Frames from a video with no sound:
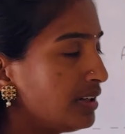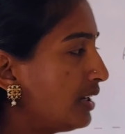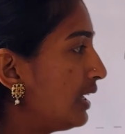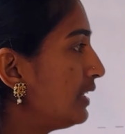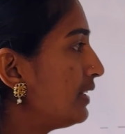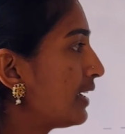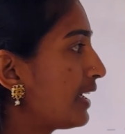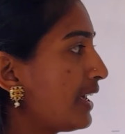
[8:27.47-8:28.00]

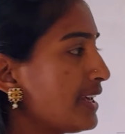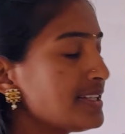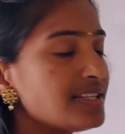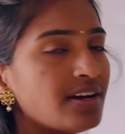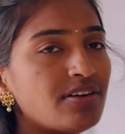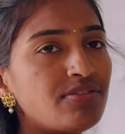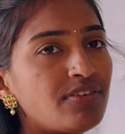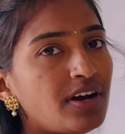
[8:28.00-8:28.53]
in the case
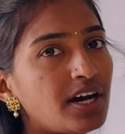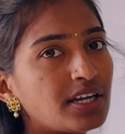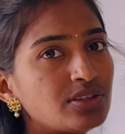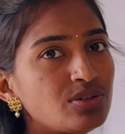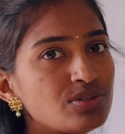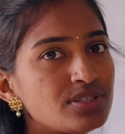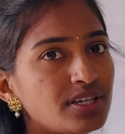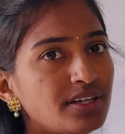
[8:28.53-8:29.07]
of
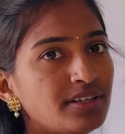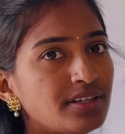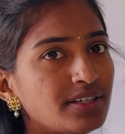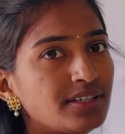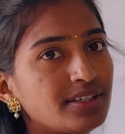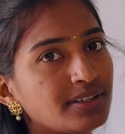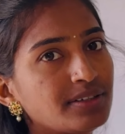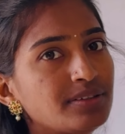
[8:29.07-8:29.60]

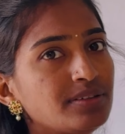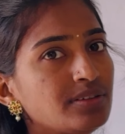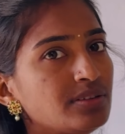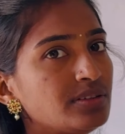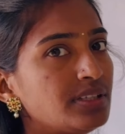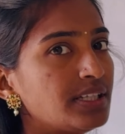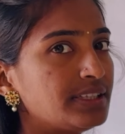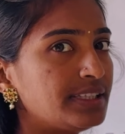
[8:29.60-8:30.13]
orthocenter,
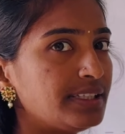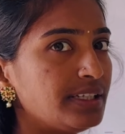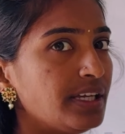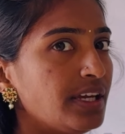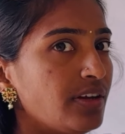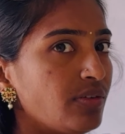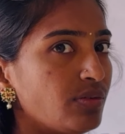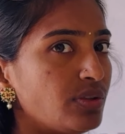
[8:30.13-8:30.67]

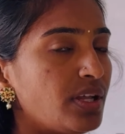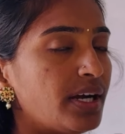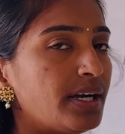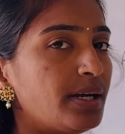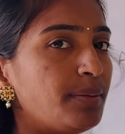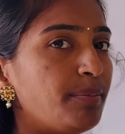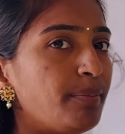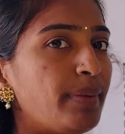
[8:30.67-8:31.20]

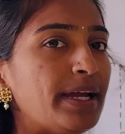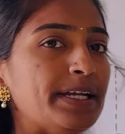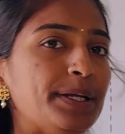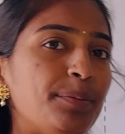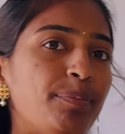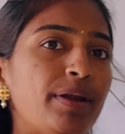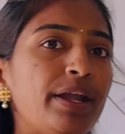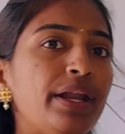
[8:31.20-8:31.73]
by
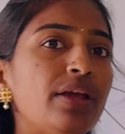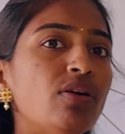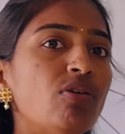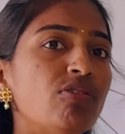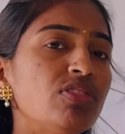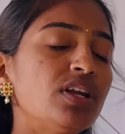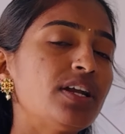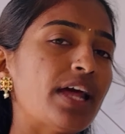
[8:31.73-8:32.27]
depending
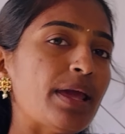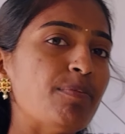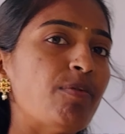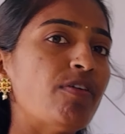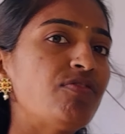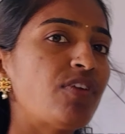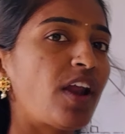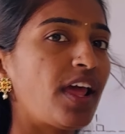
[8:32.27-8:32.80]
on the type
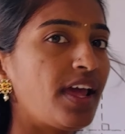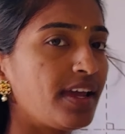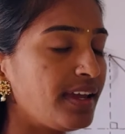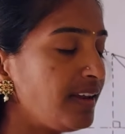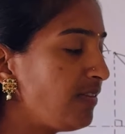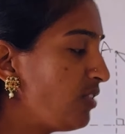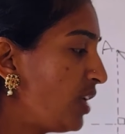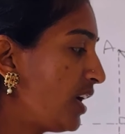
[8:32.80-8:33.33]
of
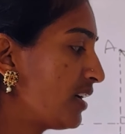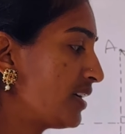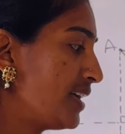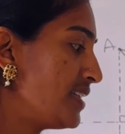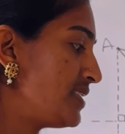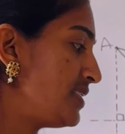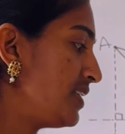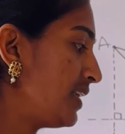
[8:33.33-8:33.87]
triangle we are
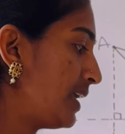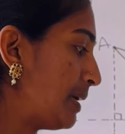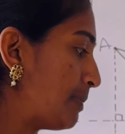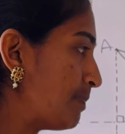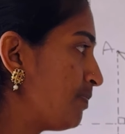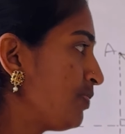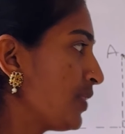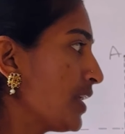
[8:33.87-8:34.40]
considering.
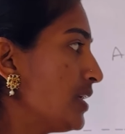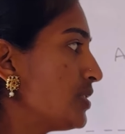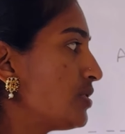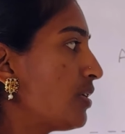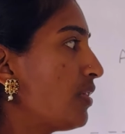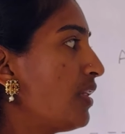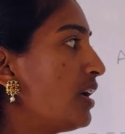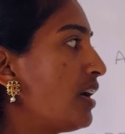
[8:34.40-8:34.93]

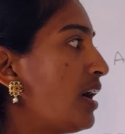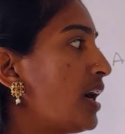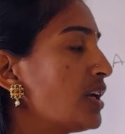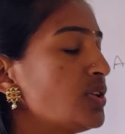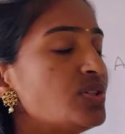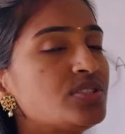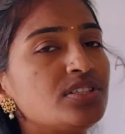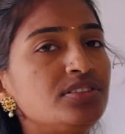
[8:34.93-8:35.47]
So the
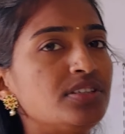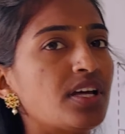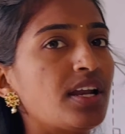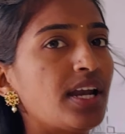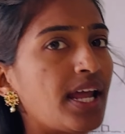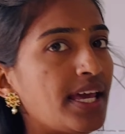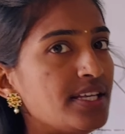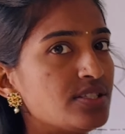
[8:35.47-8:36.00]
orthocenter
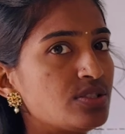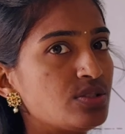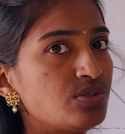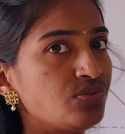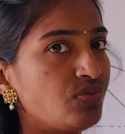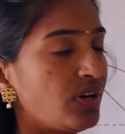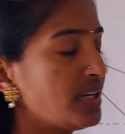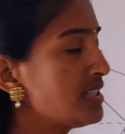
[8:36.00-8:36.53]
lies
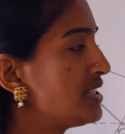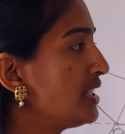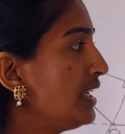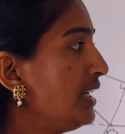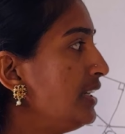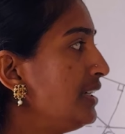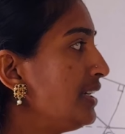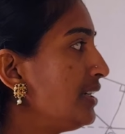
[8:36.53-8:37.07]
once
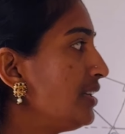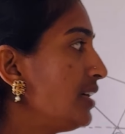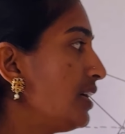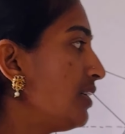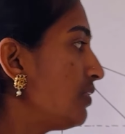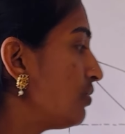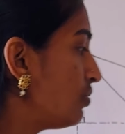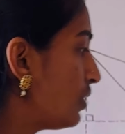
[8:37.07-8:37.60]
interior,
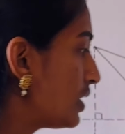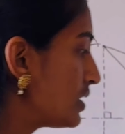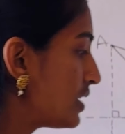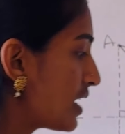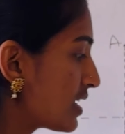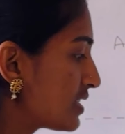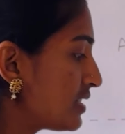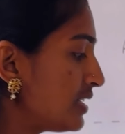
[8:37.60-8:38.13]
once
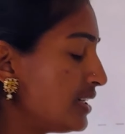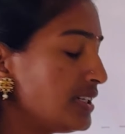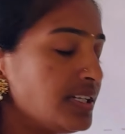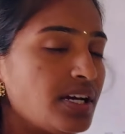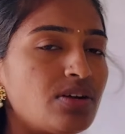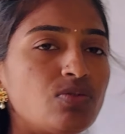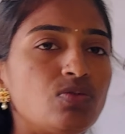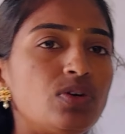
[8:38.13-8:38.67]

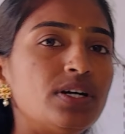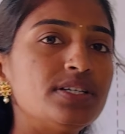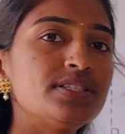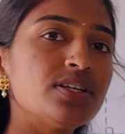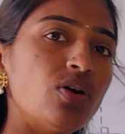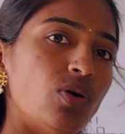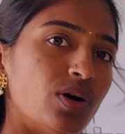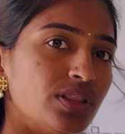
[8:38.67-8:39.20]
exterior, once
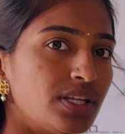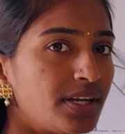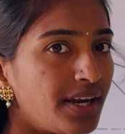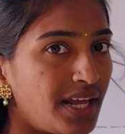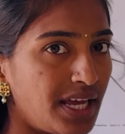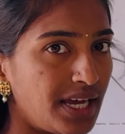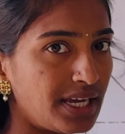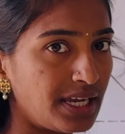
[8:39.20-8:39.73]
on the
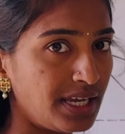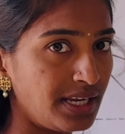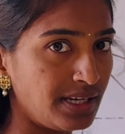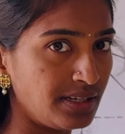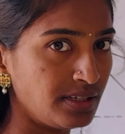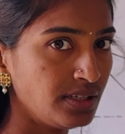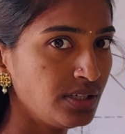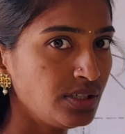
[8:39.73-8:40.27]

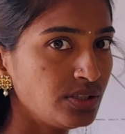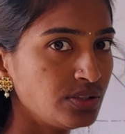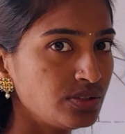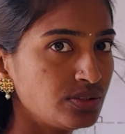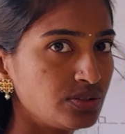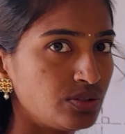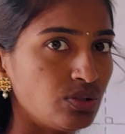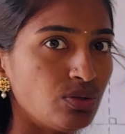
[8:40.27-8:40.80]
triangle.
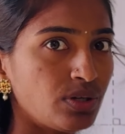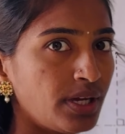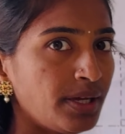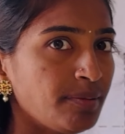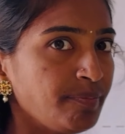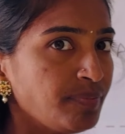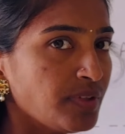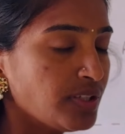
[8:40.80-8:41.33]
So okay,
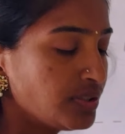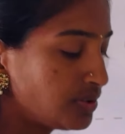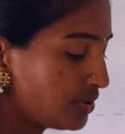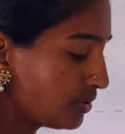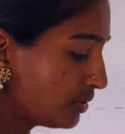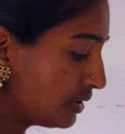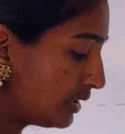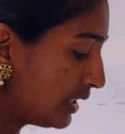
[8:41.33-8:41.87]

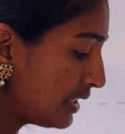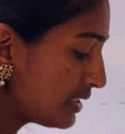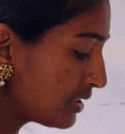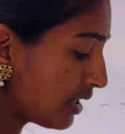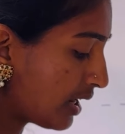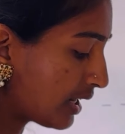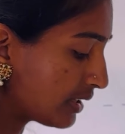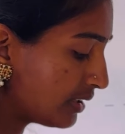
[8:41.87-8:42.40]
so these
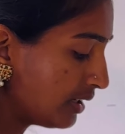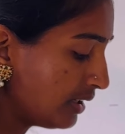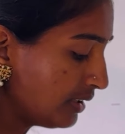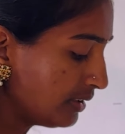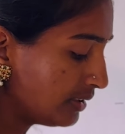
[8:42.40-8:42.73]
are the